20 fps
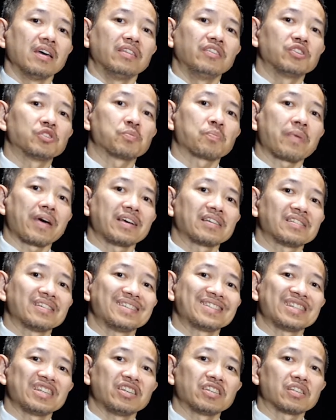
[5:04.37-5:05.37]
this
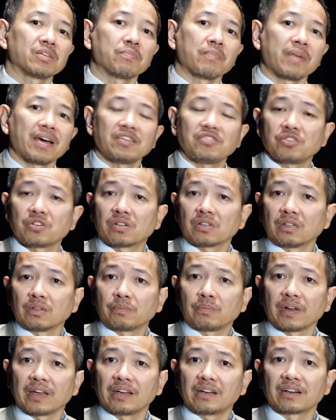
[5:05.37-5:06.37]
passage is a magical
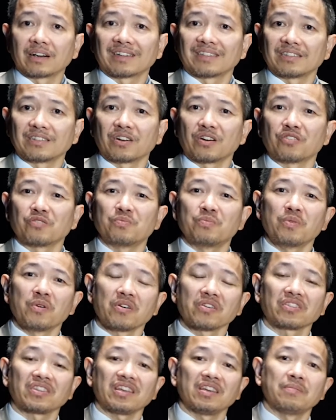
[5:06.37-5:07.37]
playground of
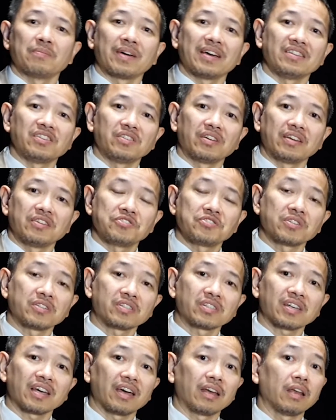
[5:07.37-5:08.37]
both
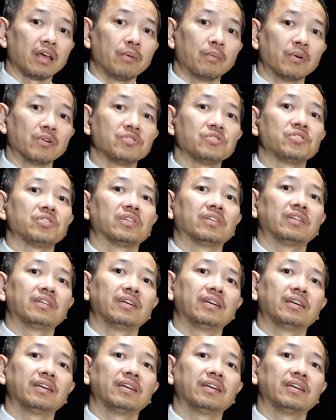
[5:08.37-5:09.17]
imaginations and emotion.